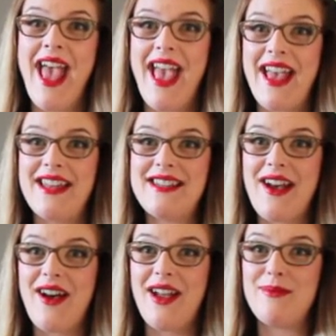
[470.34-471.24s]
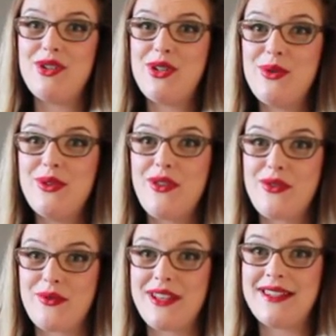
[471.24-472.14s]
and I'm 2 to
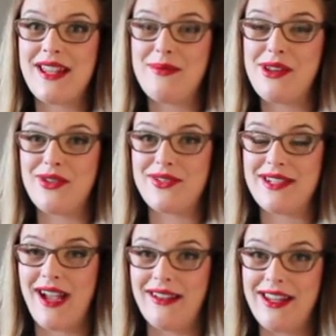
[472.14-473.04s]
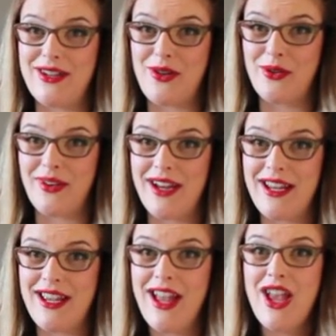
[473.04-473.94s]
3 centimeters dilated
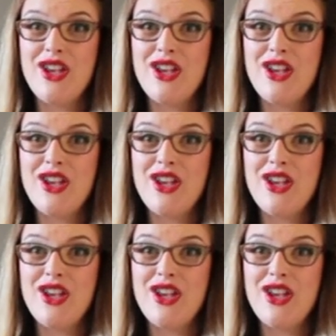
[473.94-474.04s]
already.